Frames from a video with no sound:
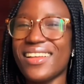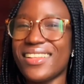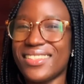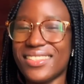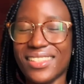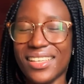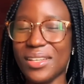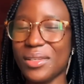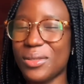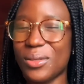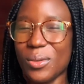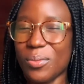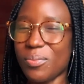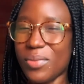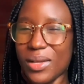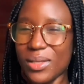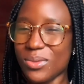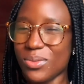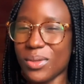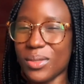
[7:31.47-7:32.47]
Take your
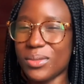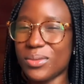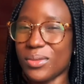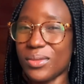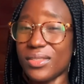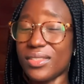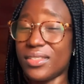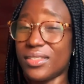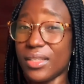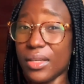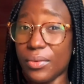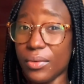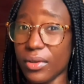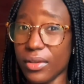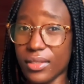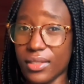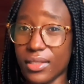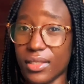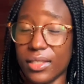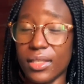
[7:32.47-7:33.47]
past questions
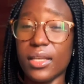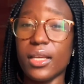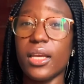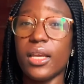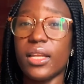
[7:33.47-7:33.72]
seriously.